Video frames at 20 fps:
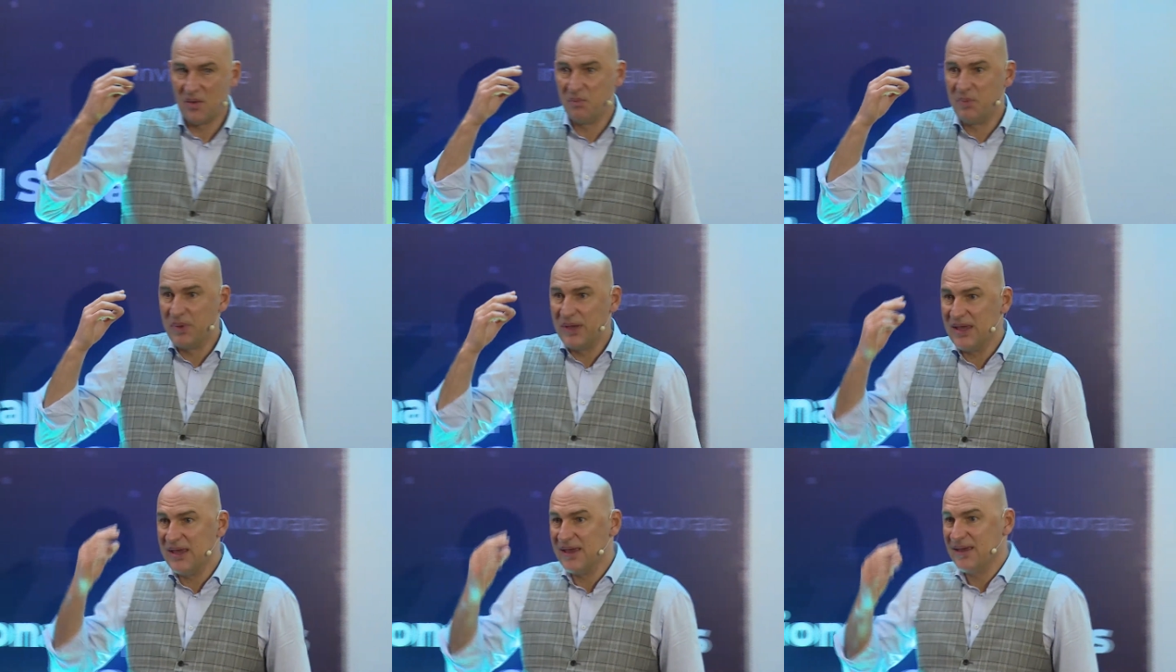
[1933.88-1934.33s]

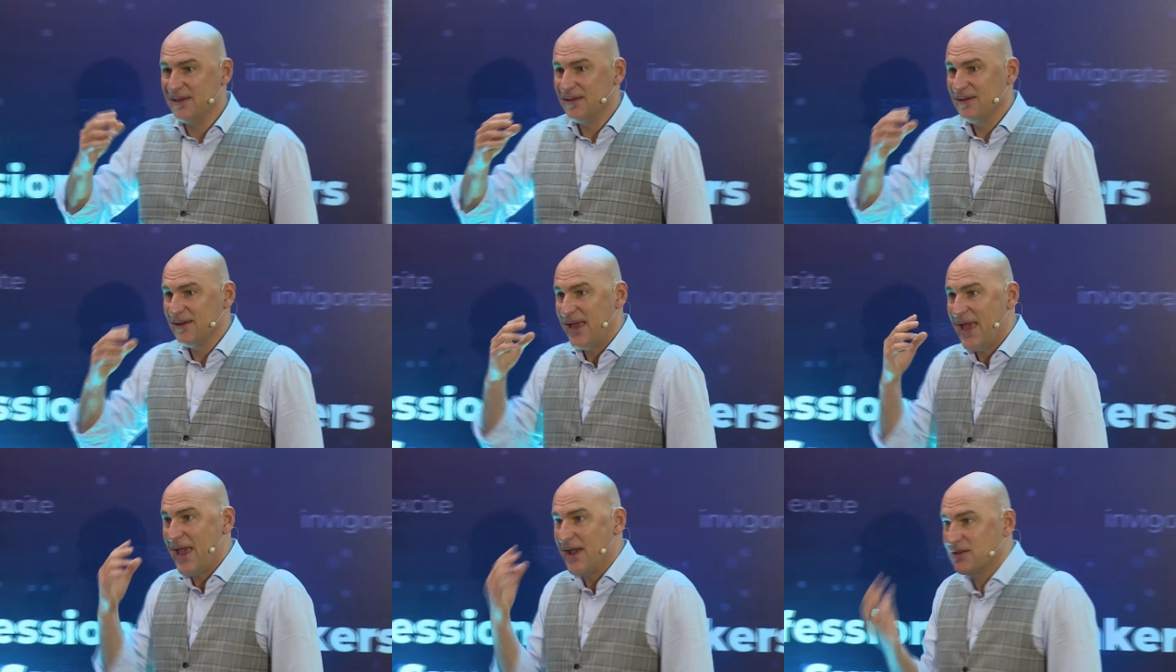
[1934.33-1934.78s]
be
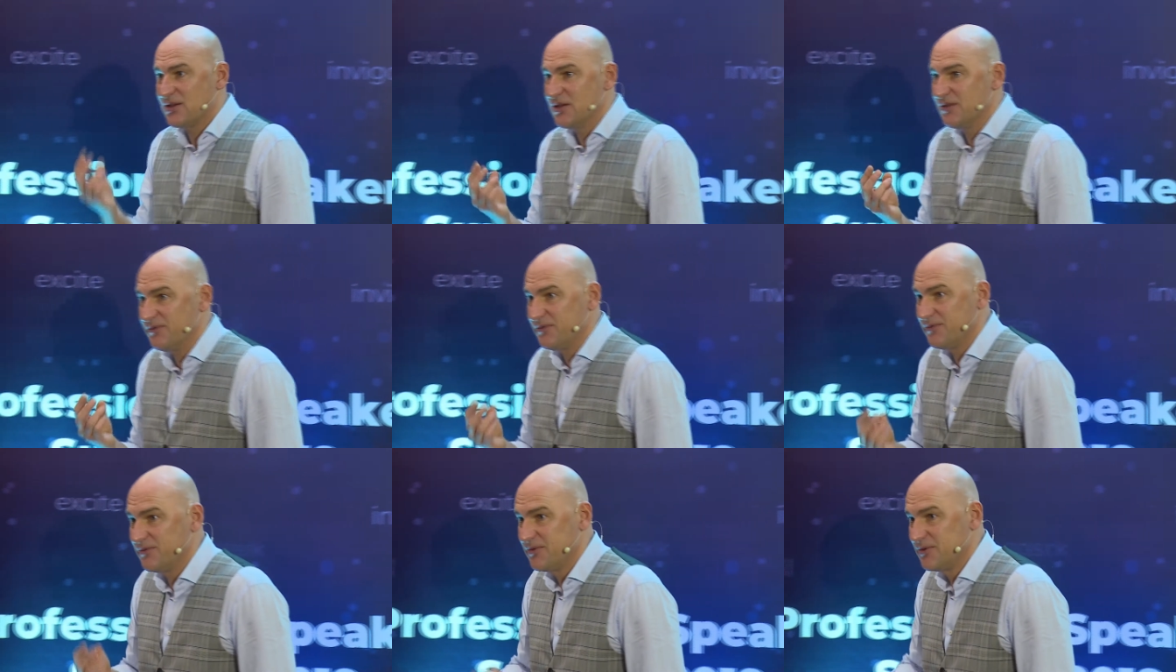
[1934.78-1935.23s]

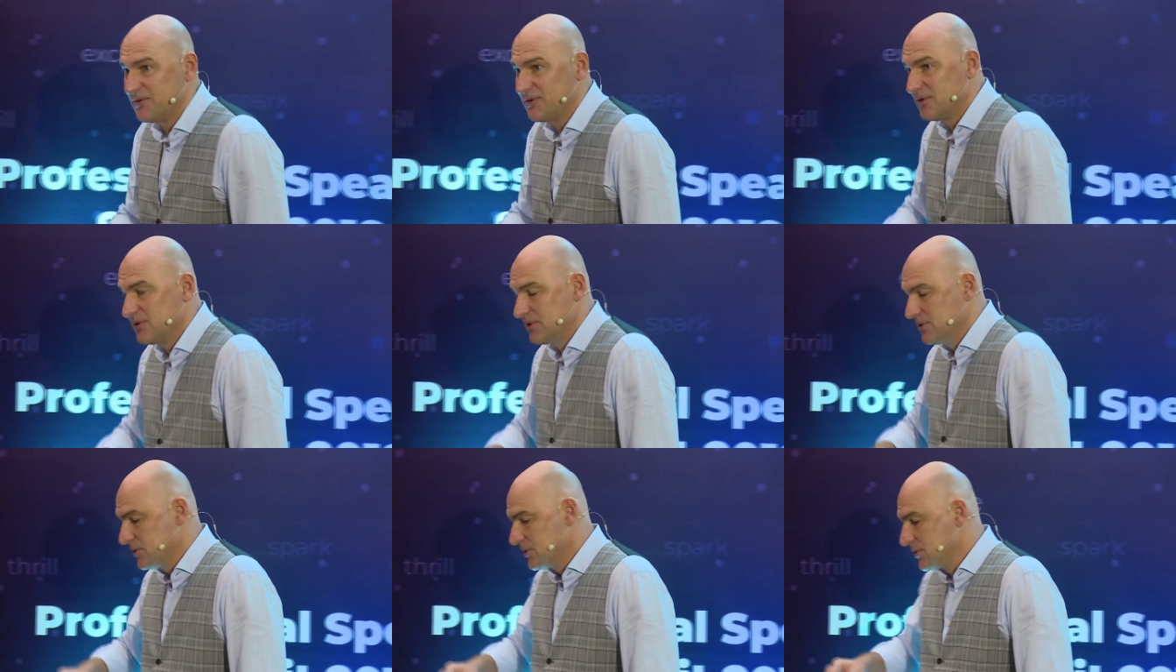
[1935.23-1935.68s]
active,
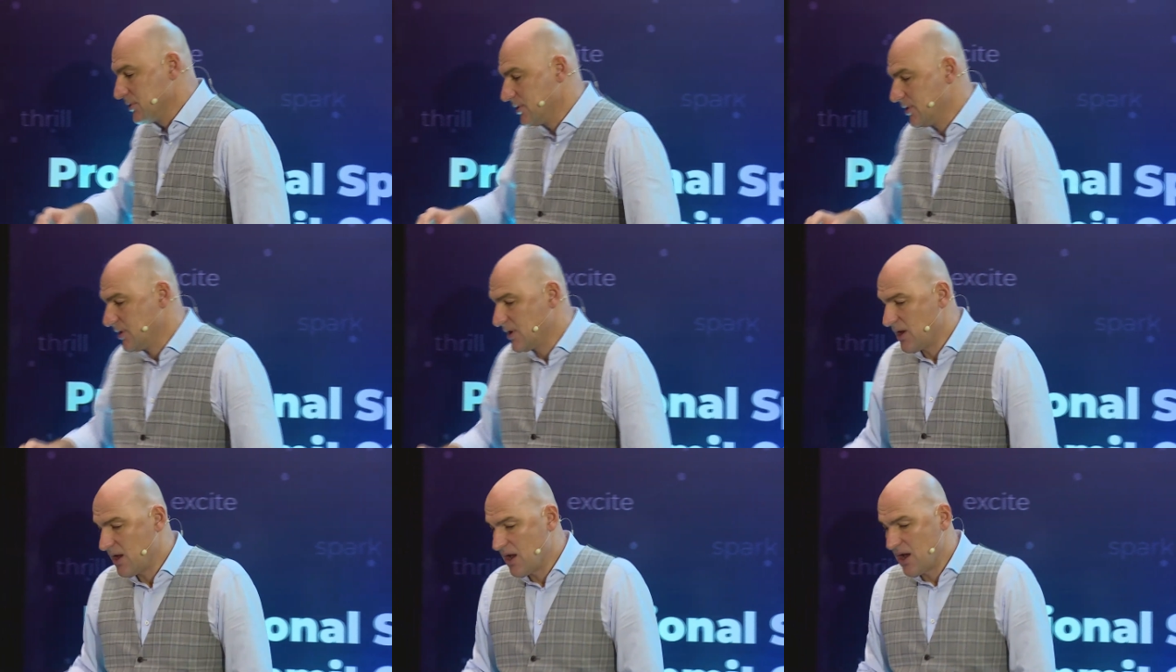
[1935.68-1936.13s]

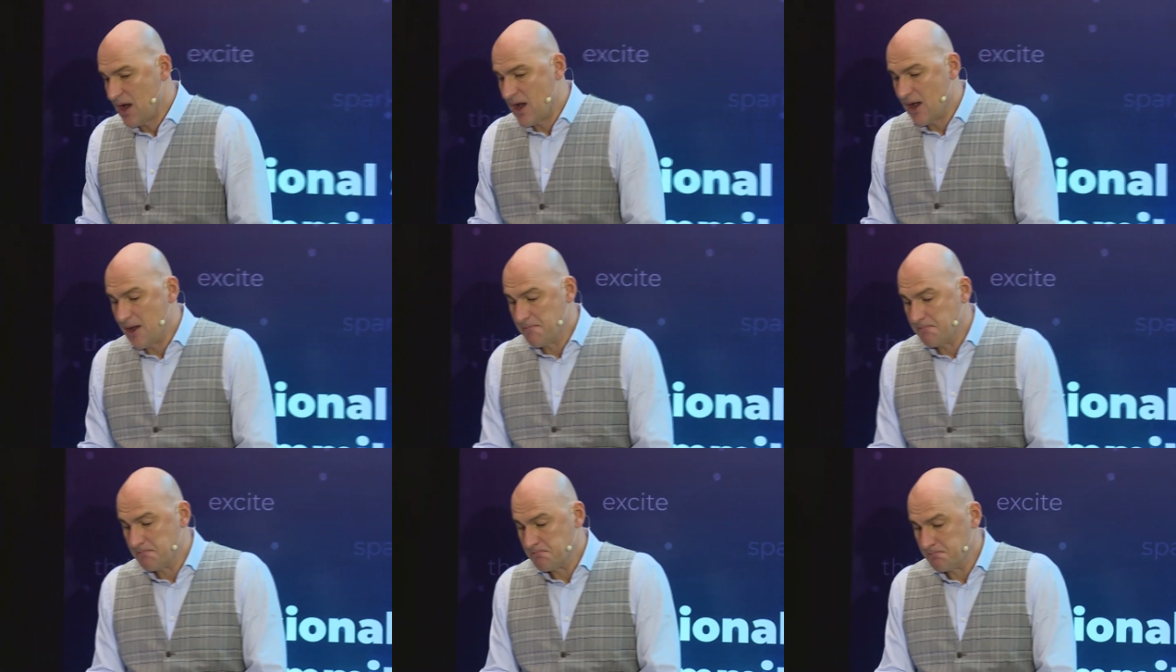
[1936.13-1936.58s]

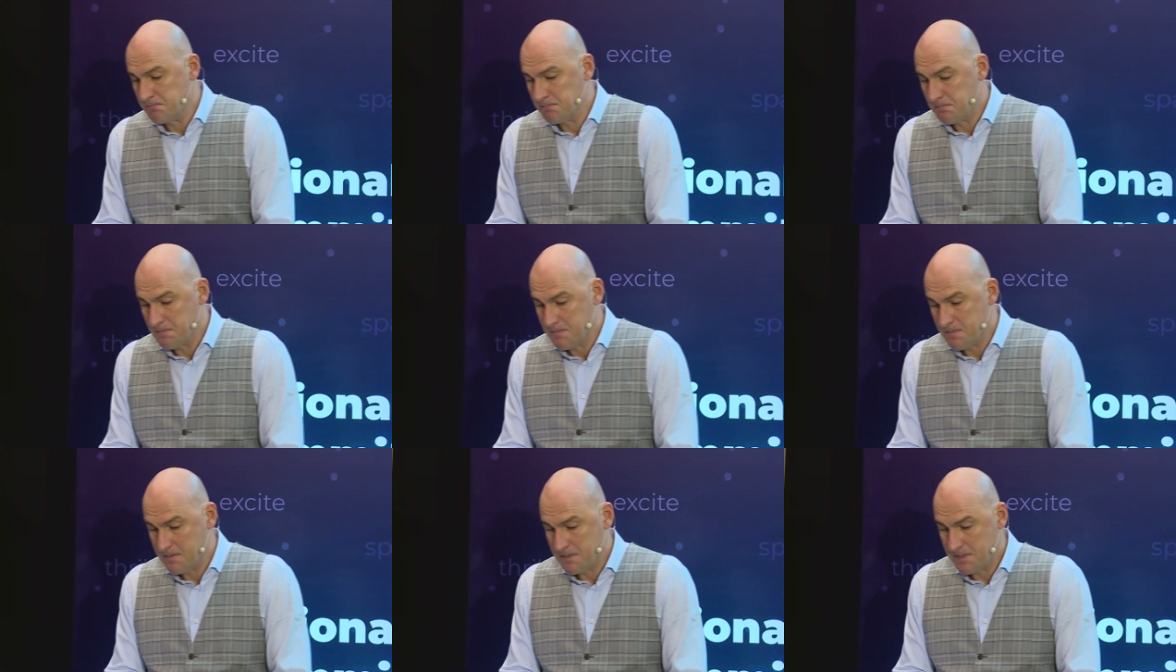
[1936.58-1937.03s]
um,
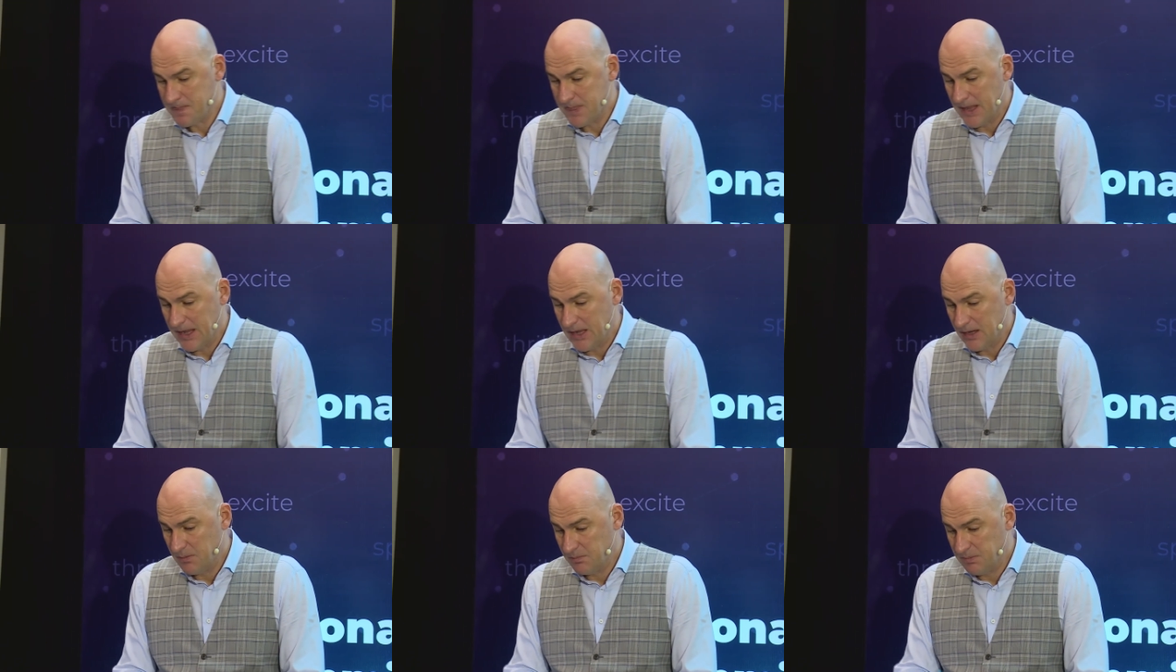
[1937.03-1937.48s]

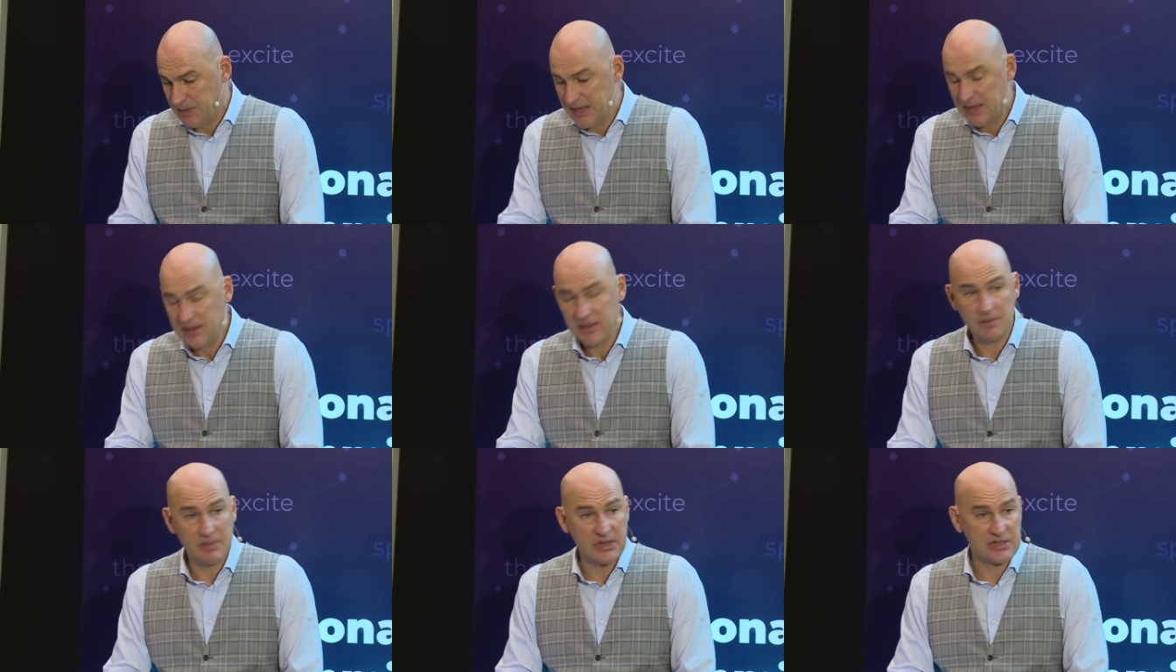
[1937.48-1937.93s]

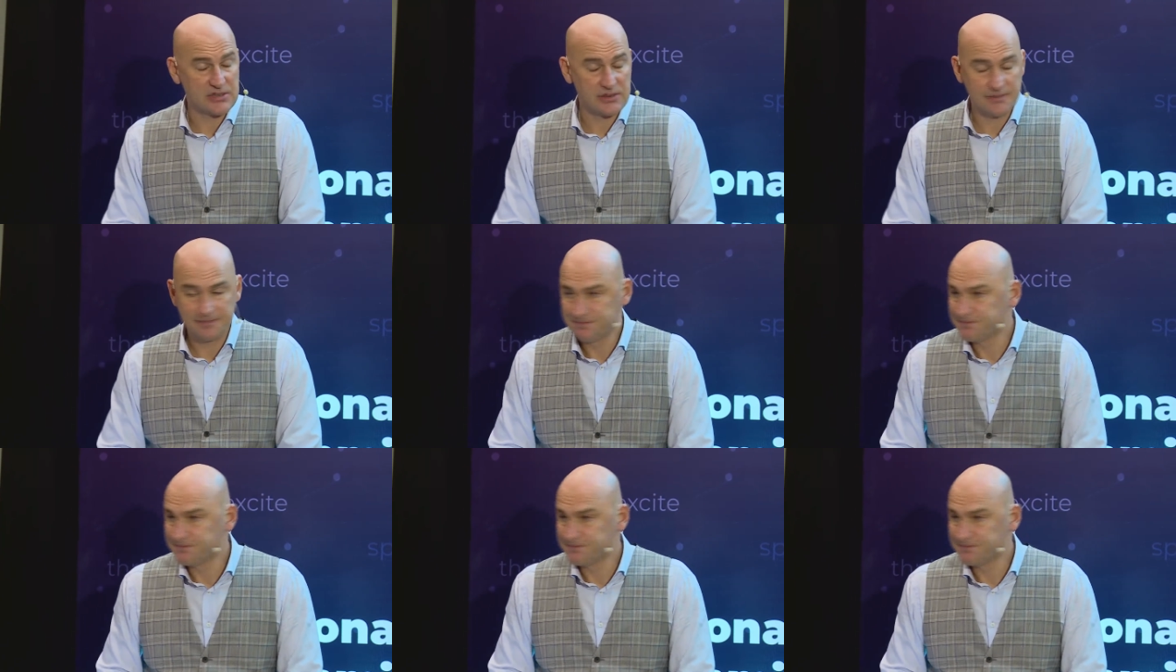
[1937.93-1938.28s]
be the best